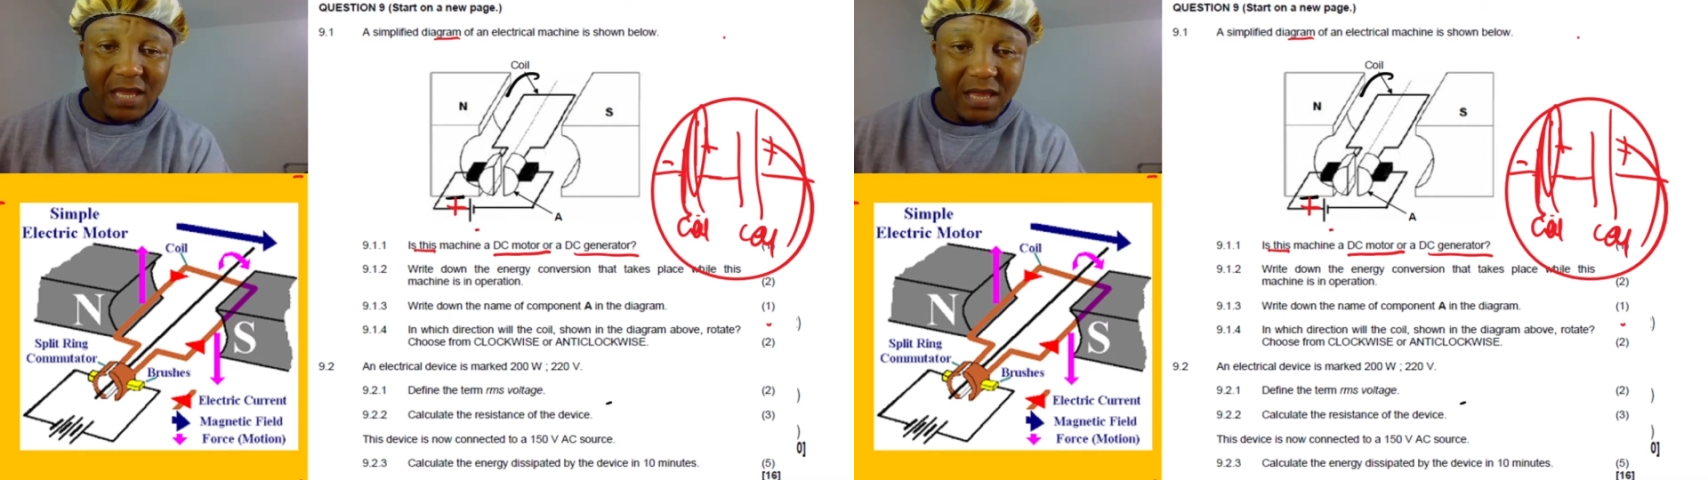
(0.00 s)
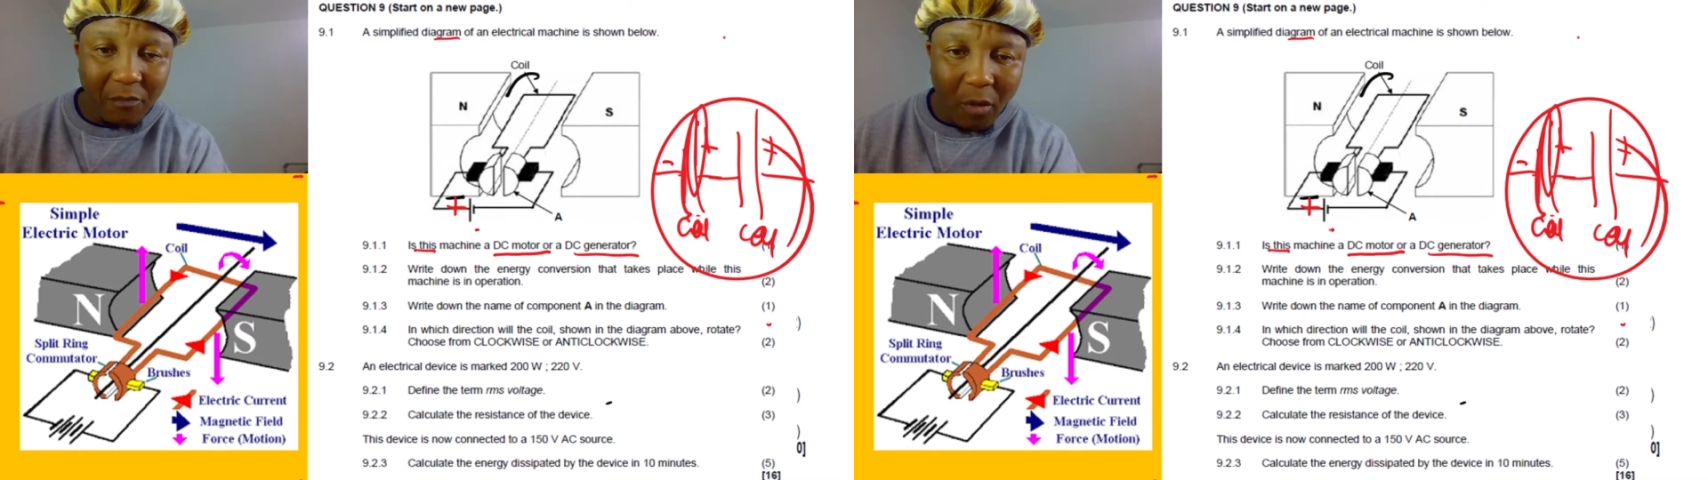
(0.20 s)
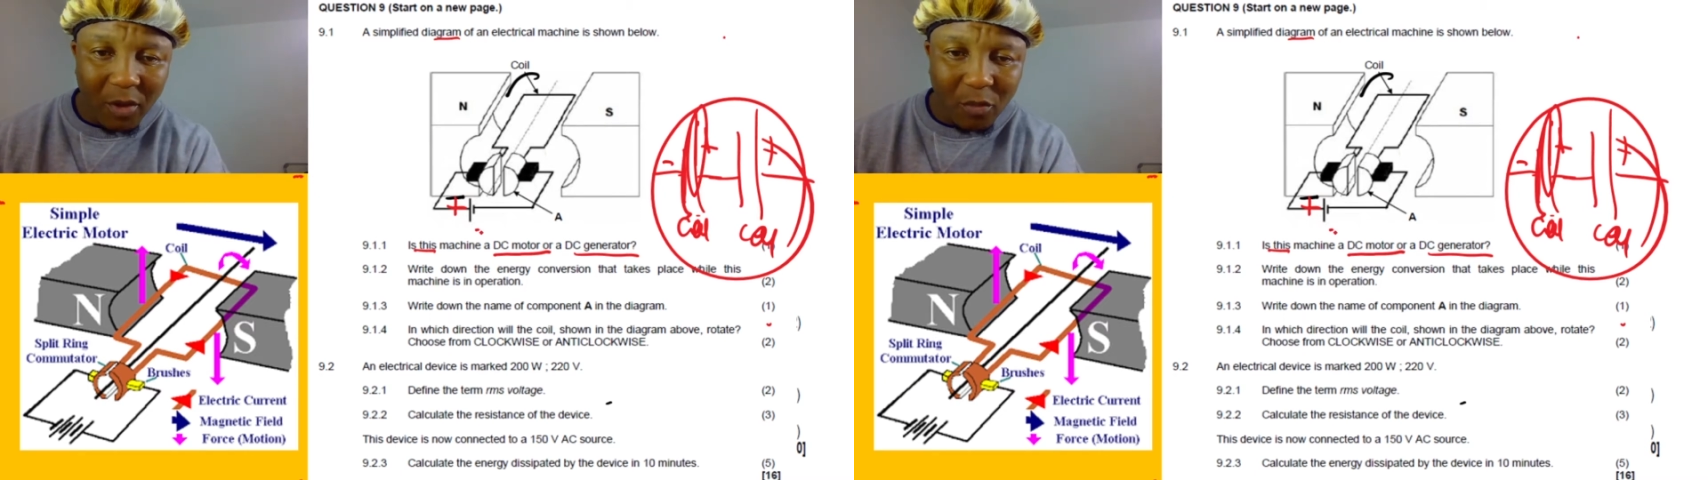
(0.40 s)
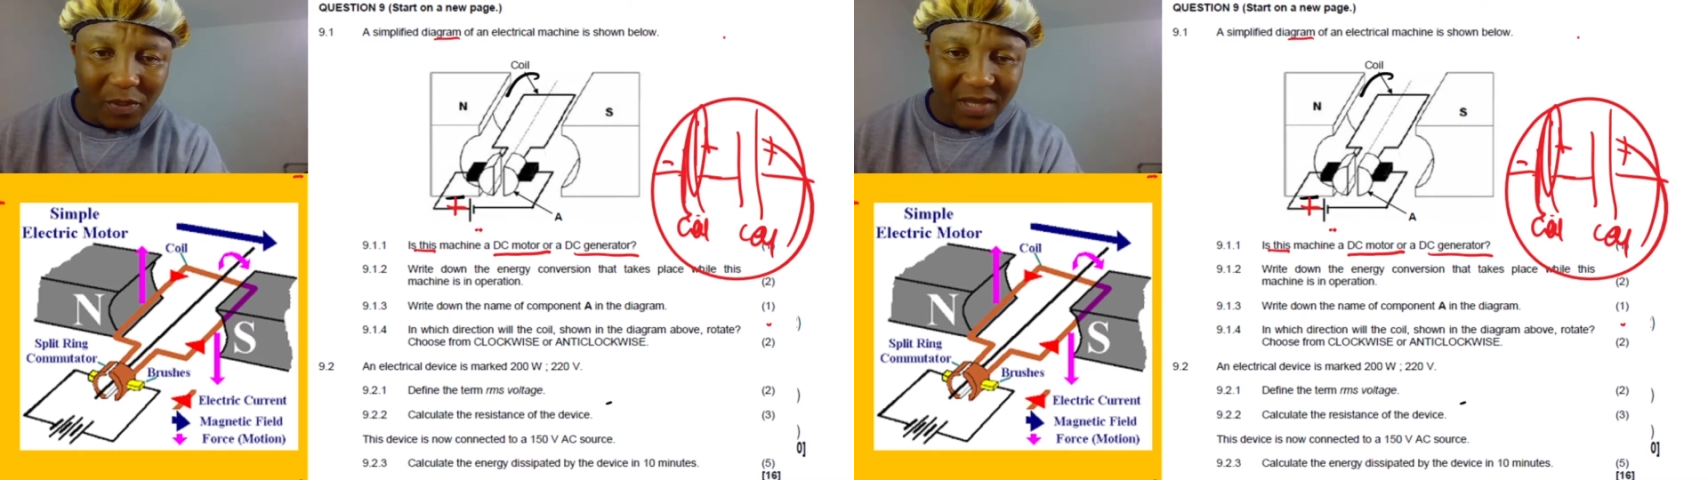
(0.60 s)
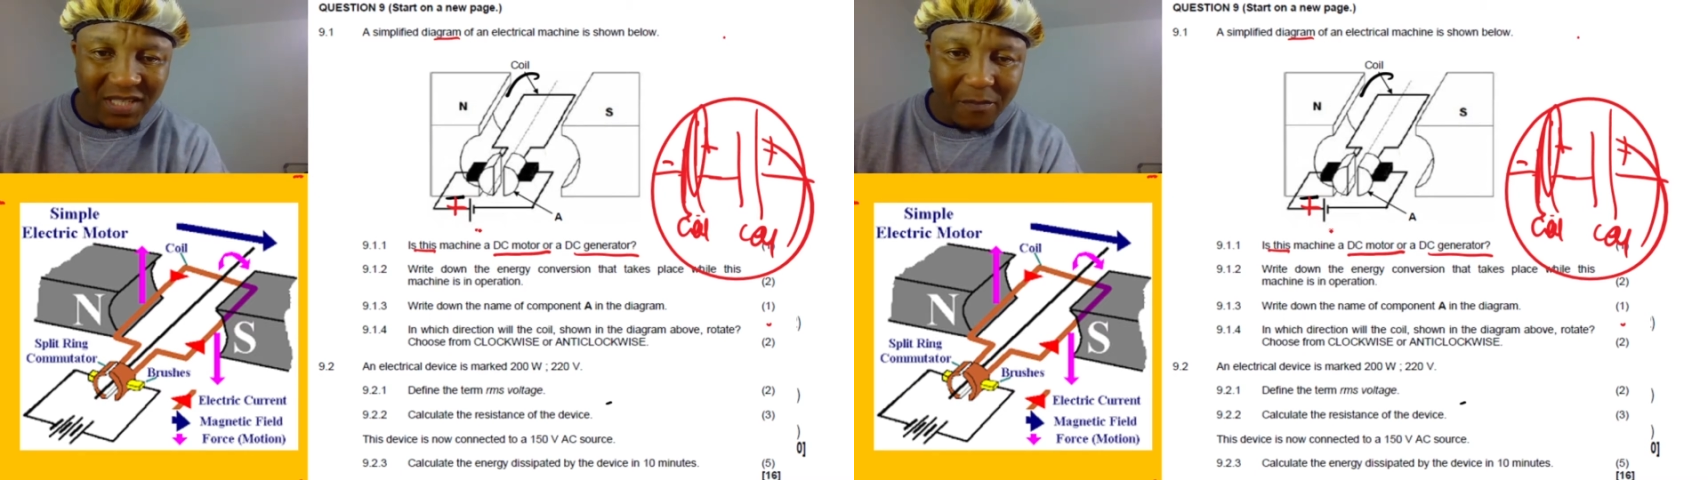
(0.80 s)
the moment you
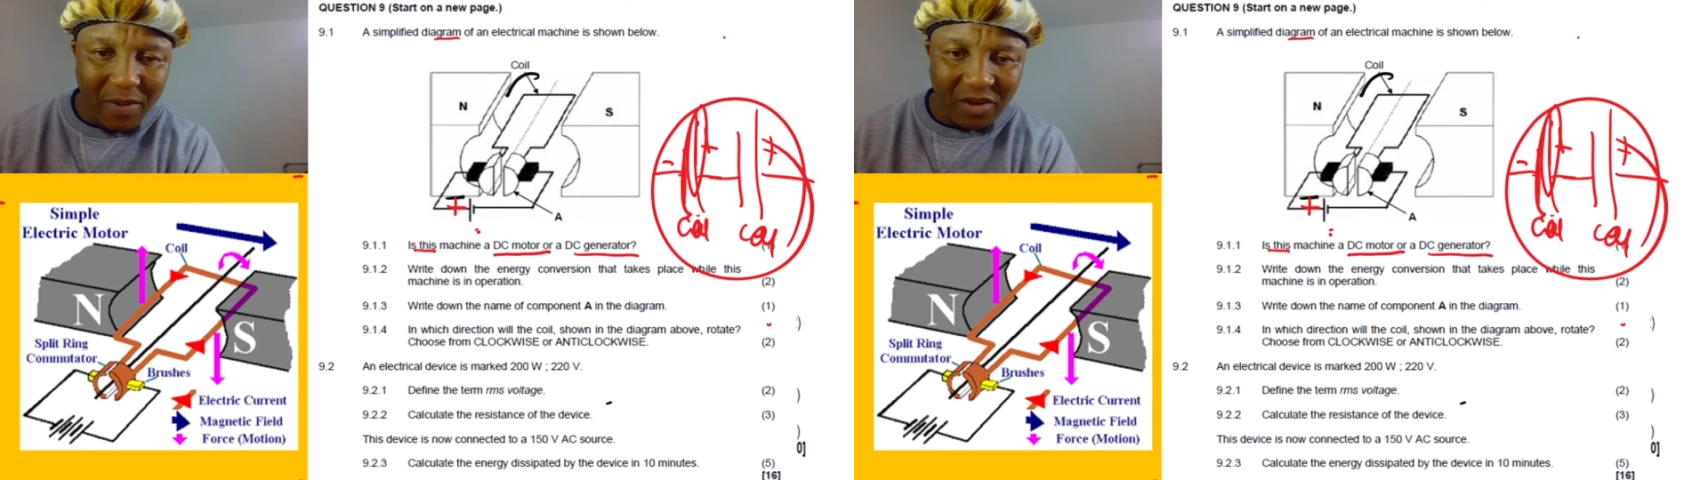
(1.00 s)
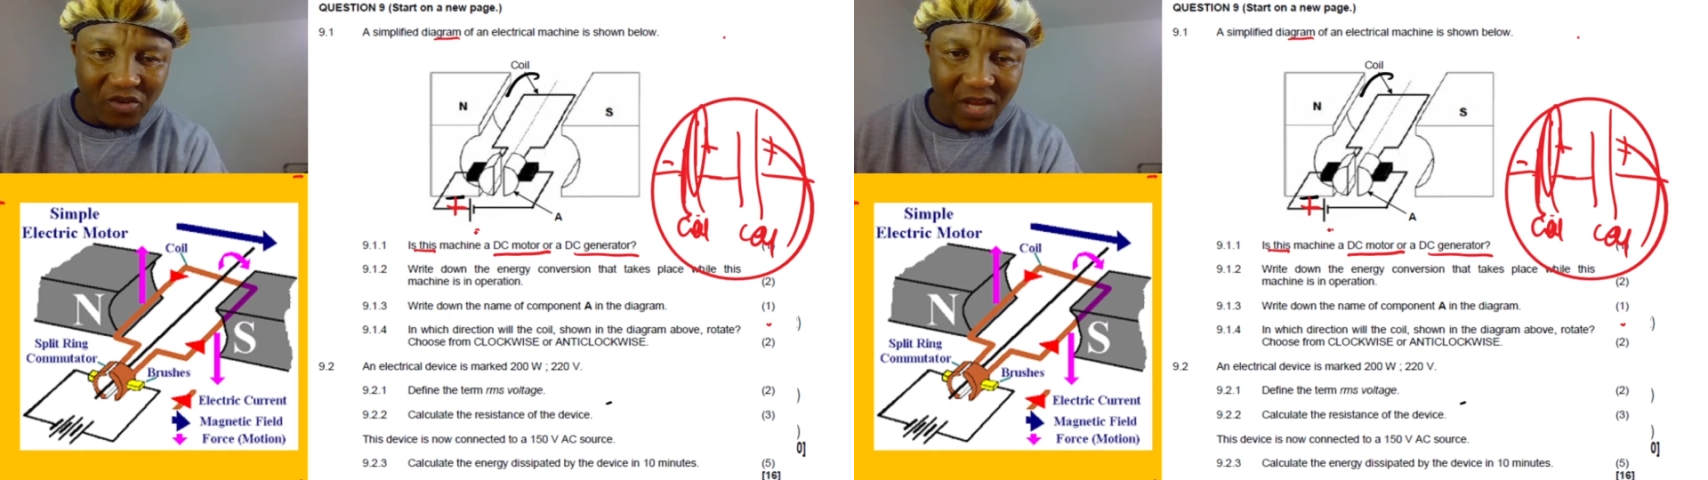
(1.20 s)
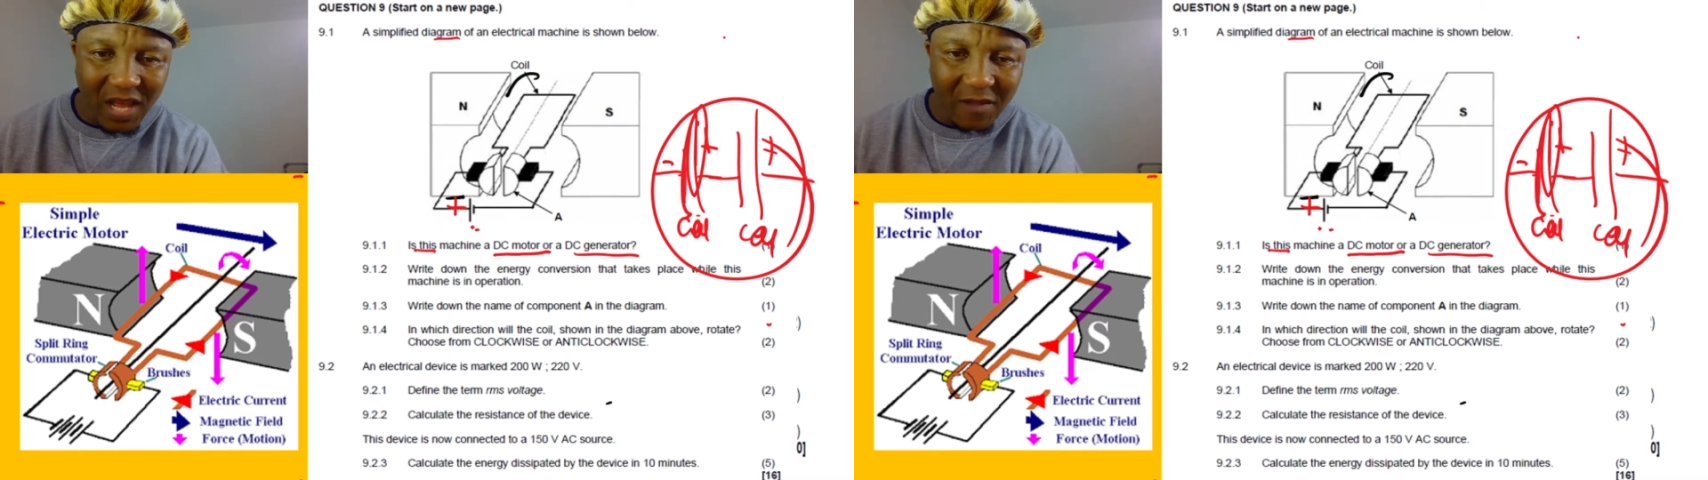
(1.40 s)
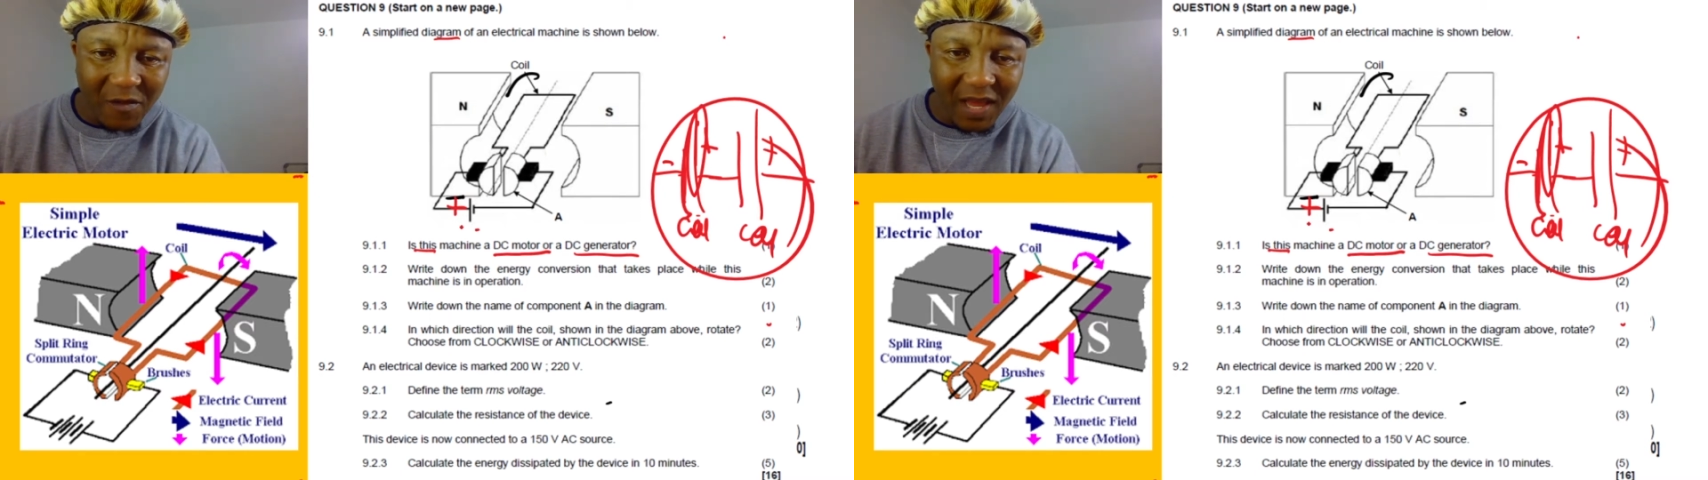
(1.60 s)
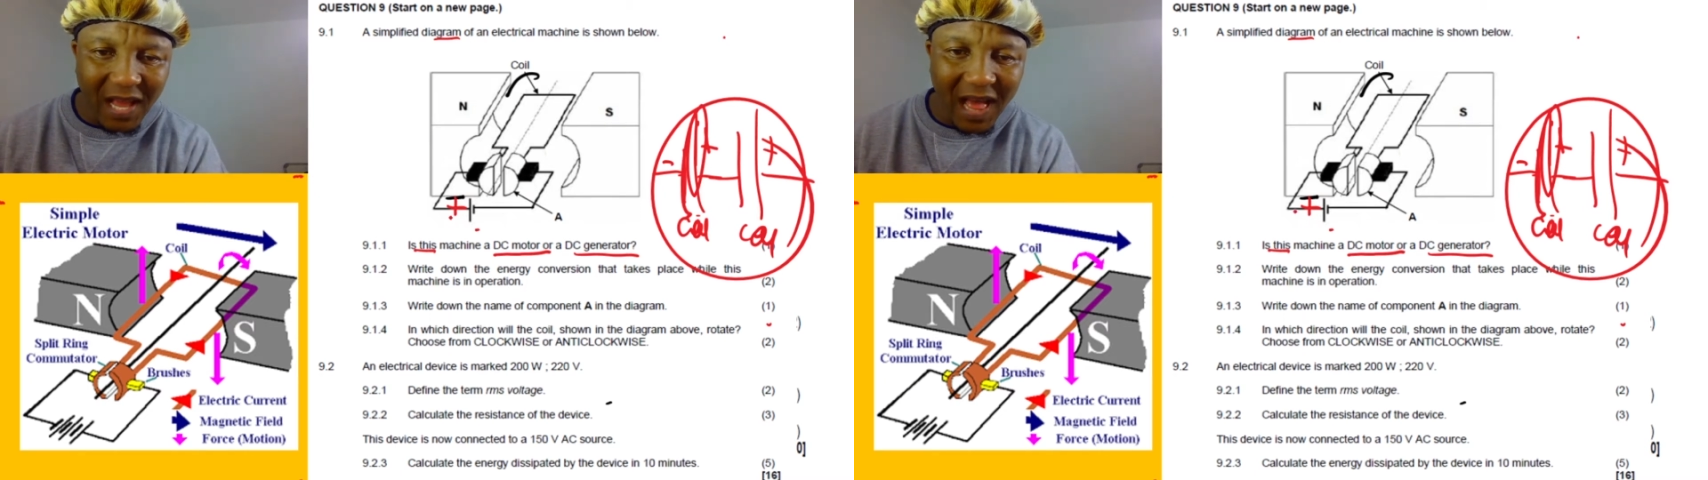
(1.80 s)
place the battery here,
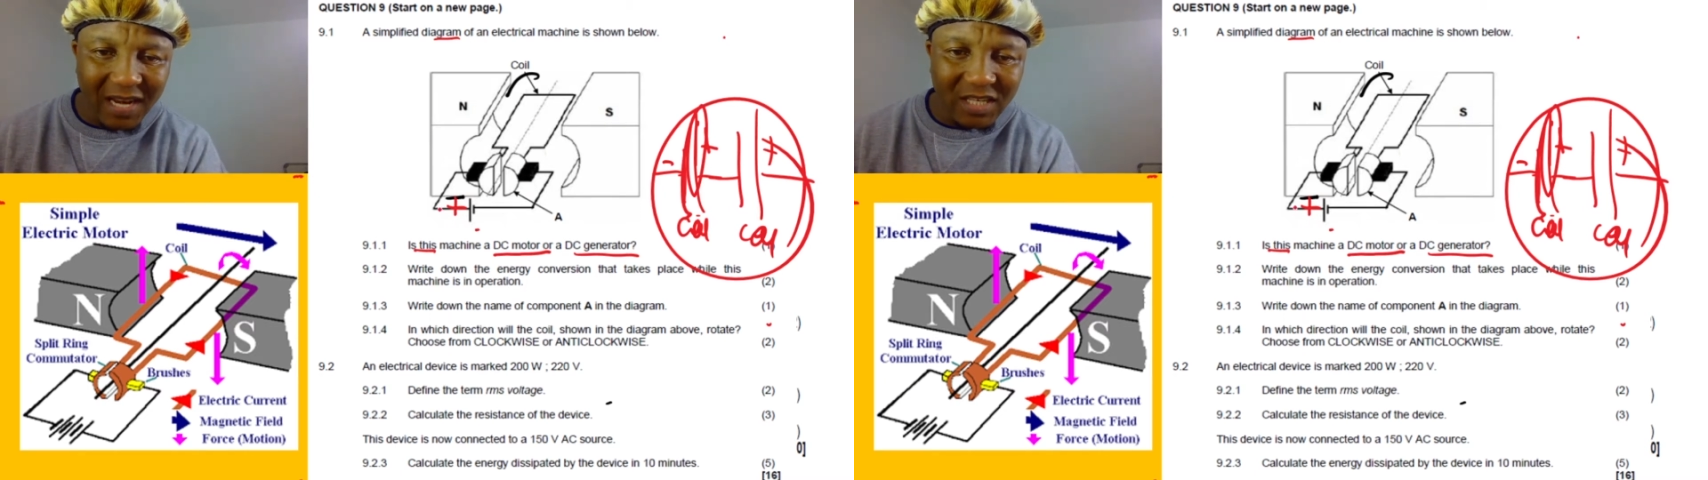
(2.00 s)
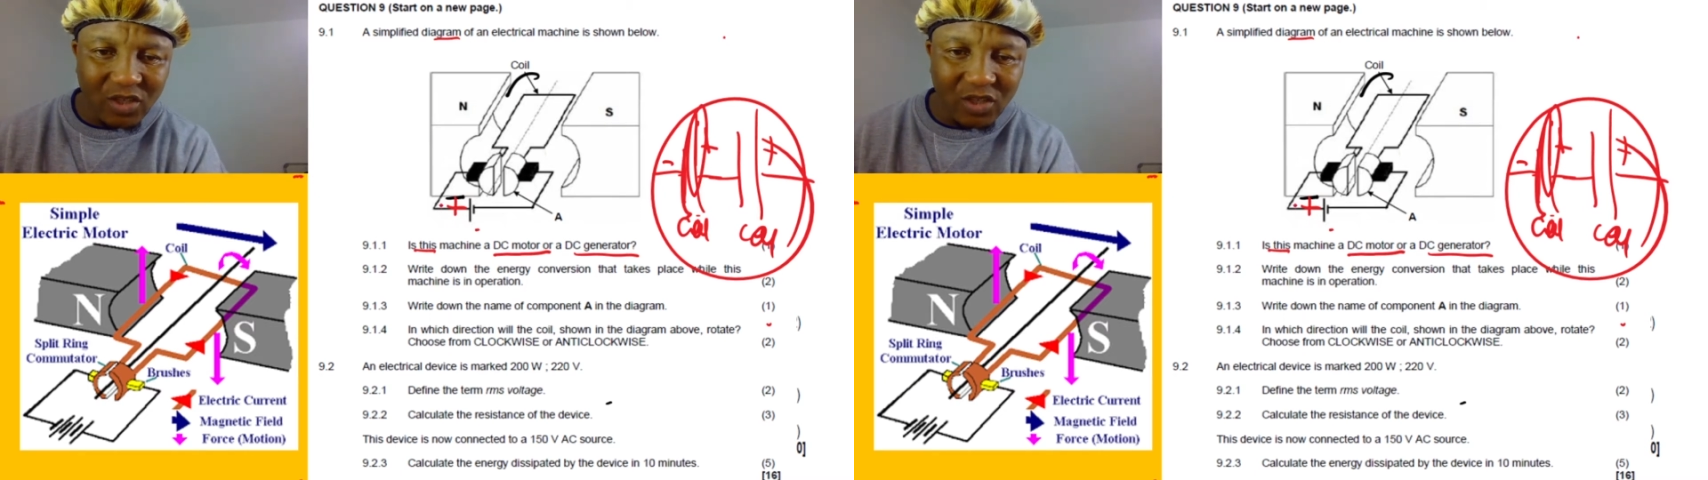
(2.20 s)
the current